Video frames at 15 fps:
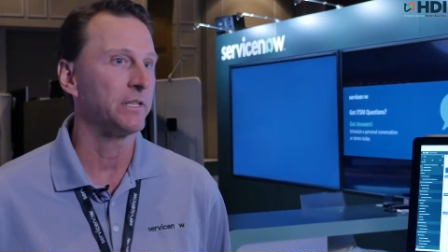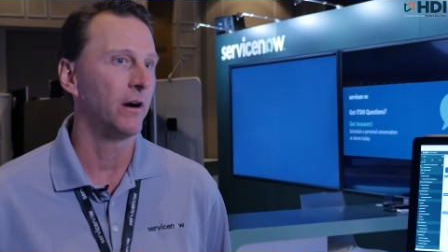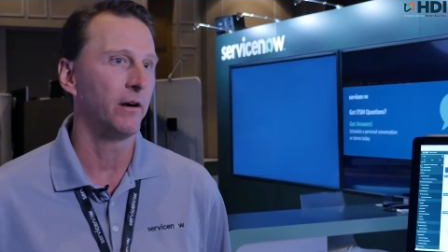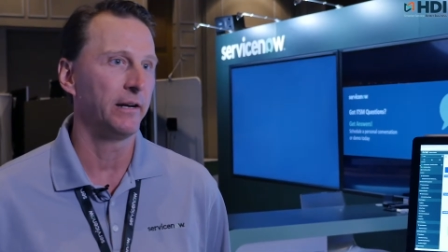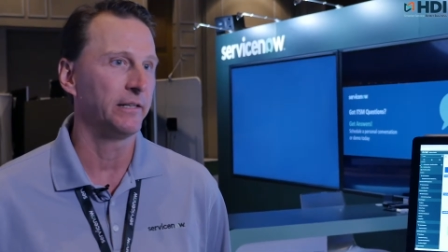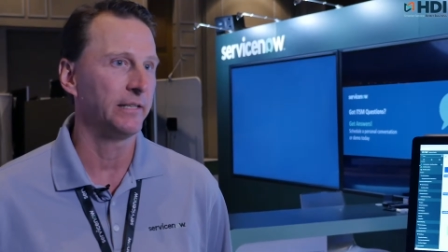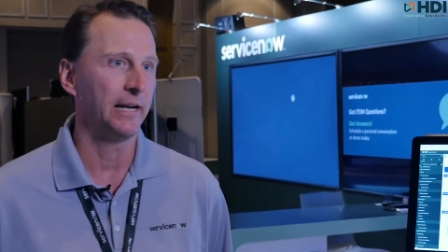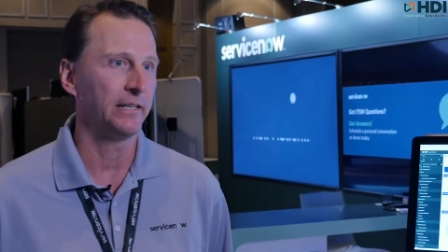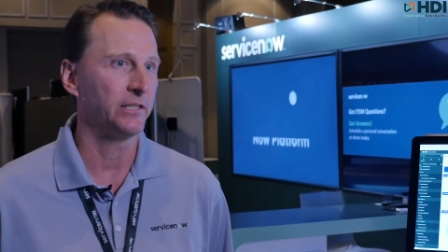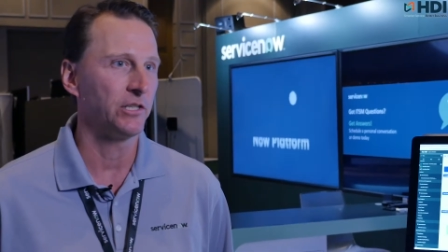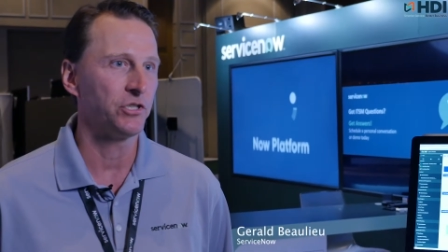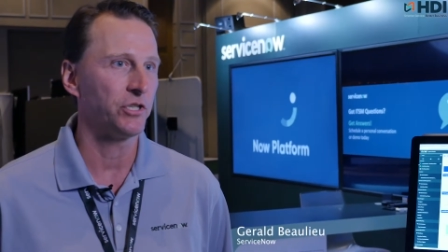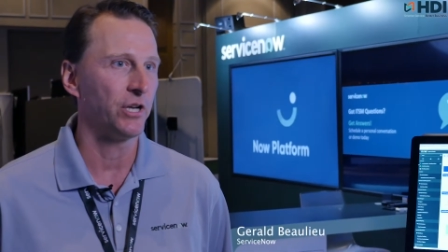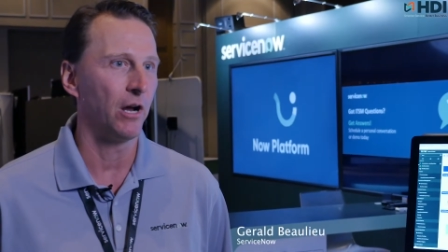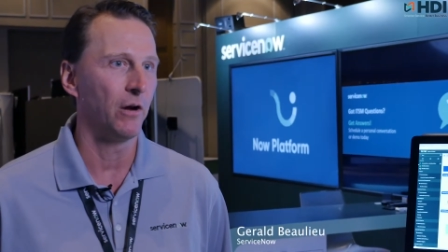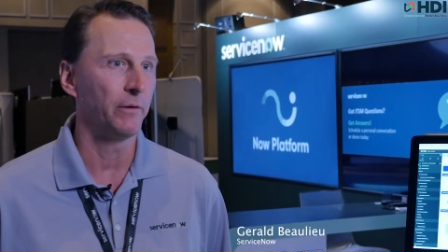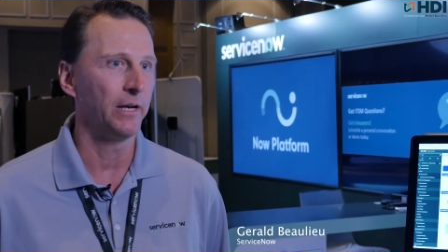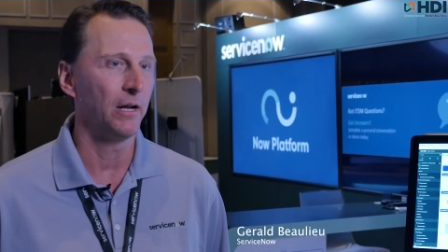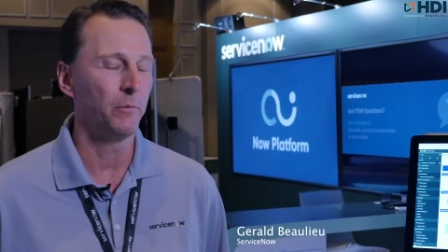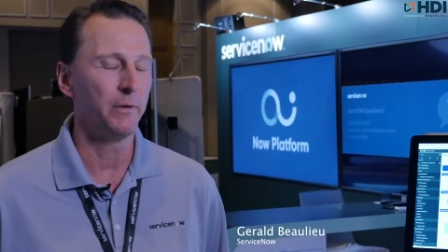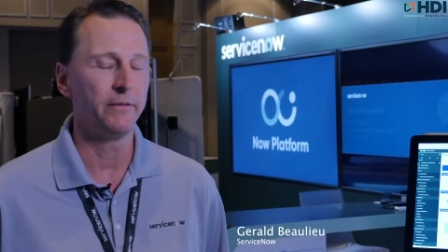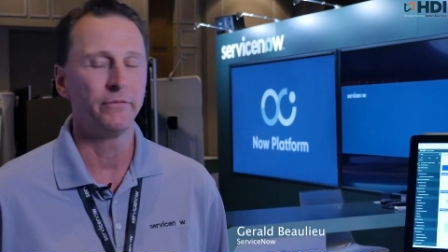are at, at, this show. You
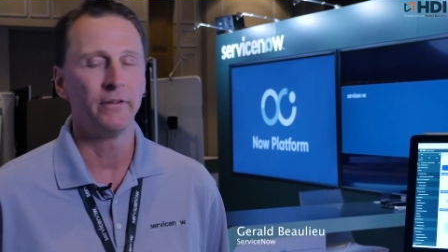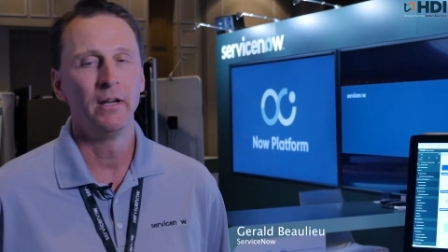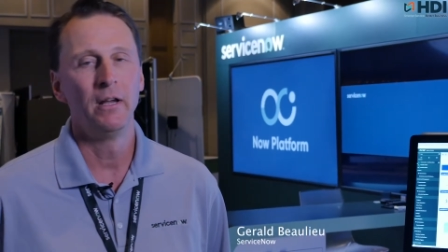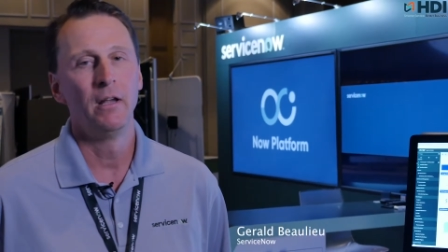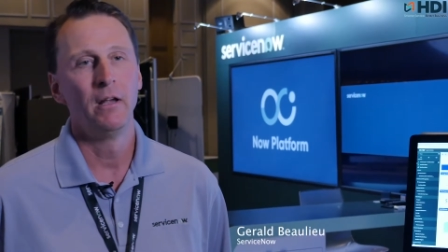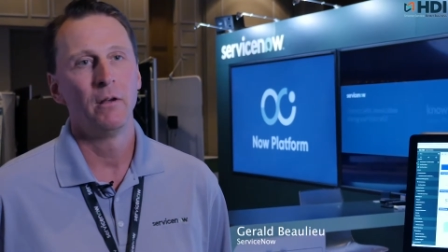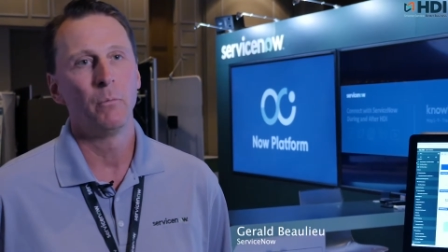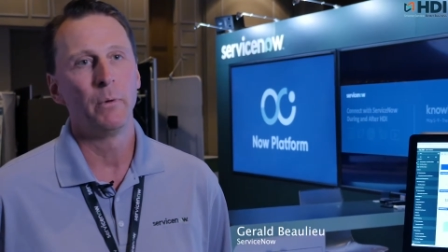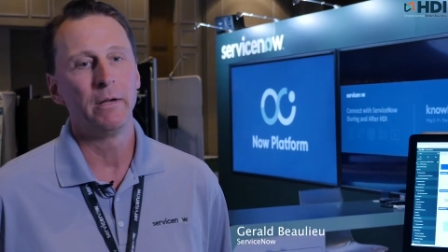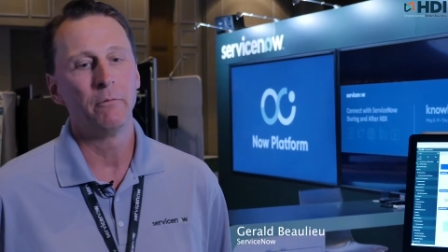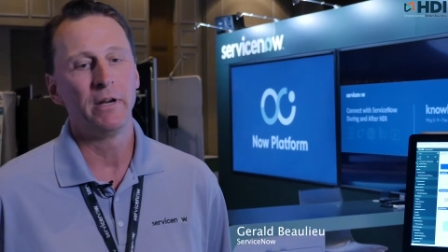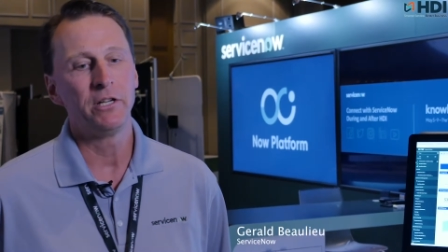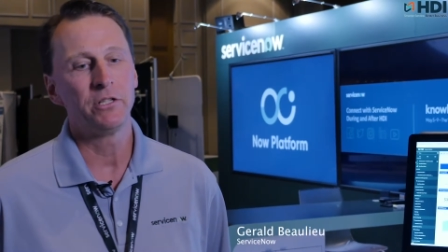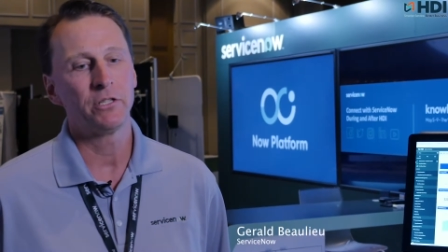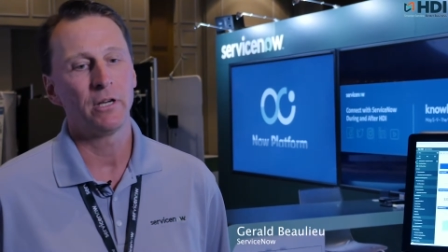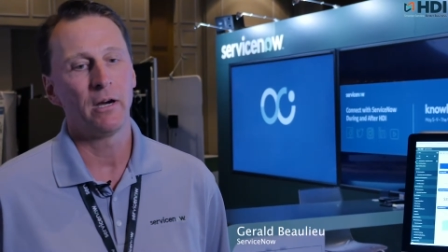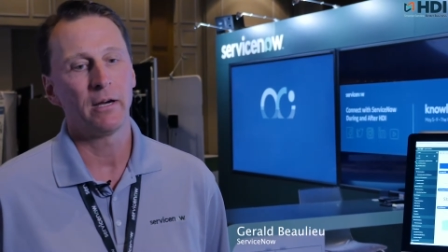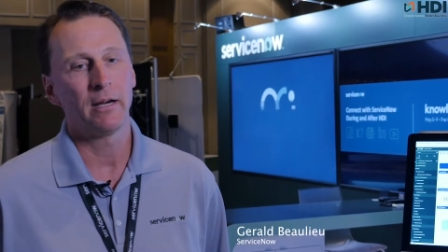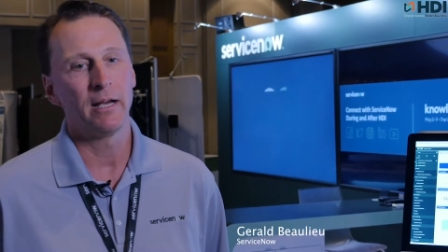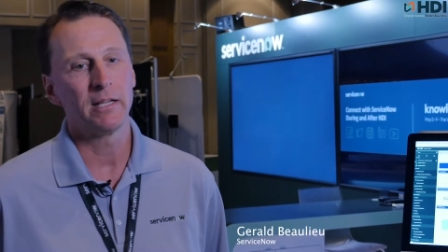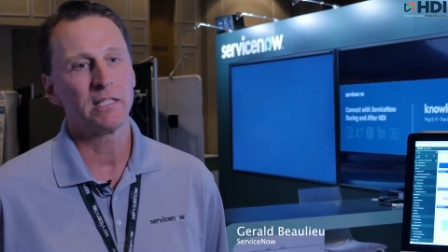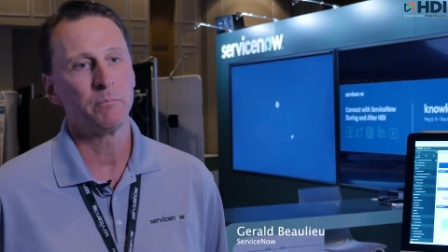know, we've we reach our
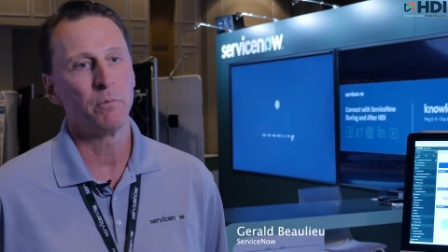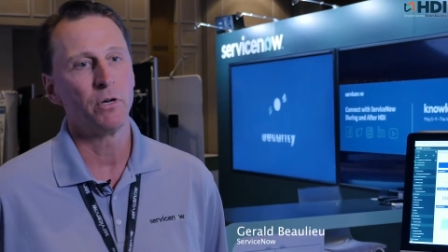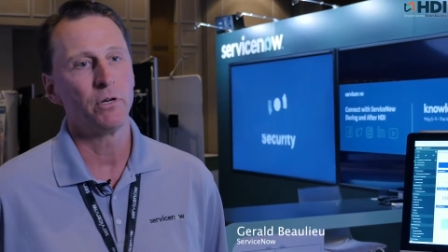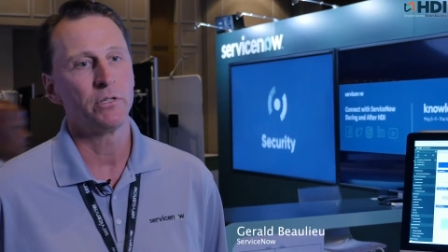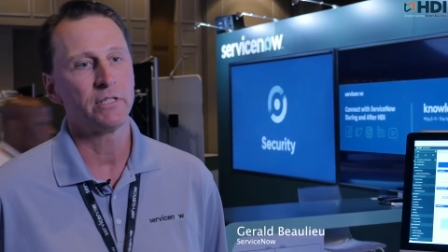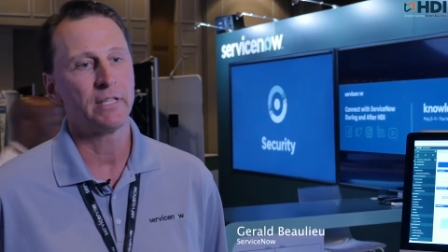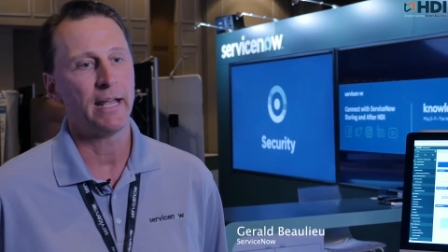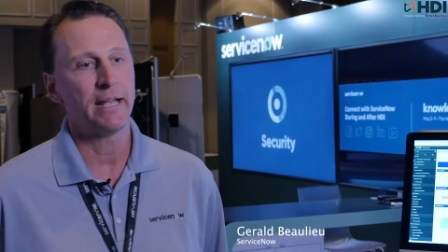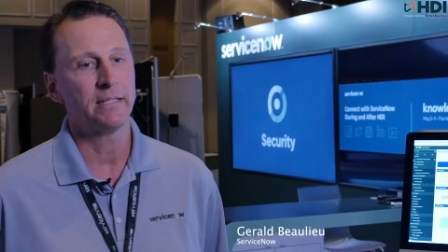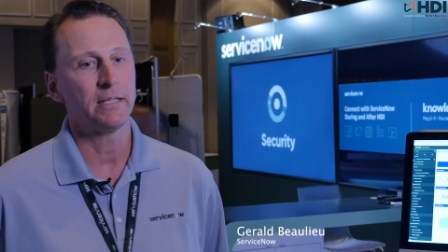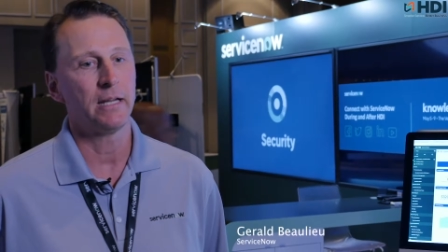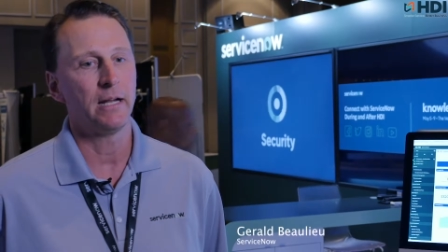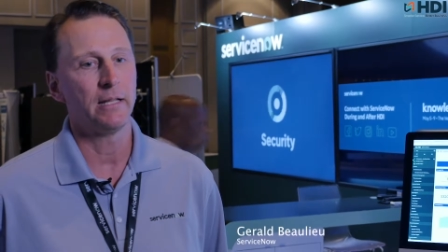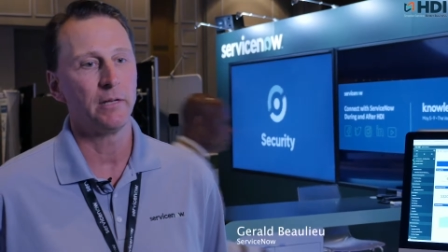customers that uh,